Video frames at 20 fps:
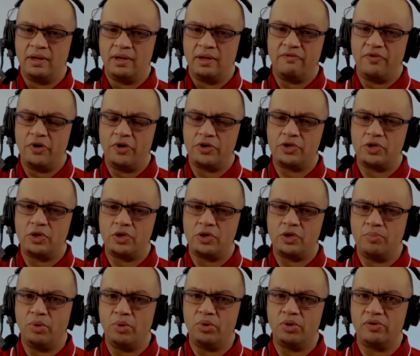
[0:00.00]
virtual
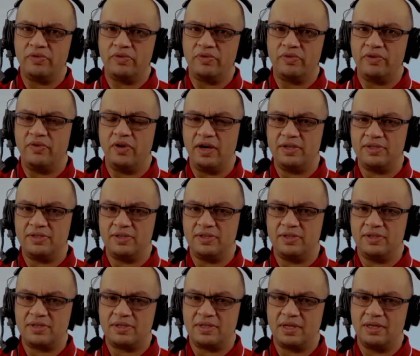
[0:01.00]
board of
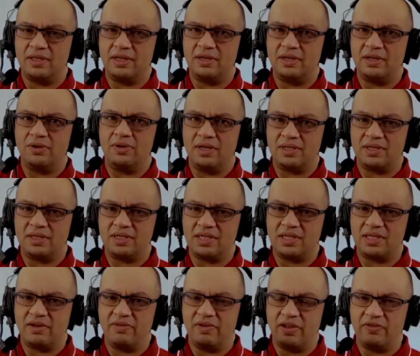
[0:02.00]
advisors. So they're not
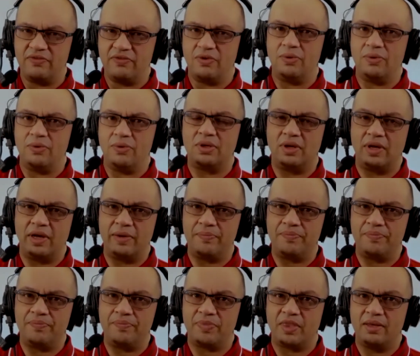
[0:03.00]
necessarily full time,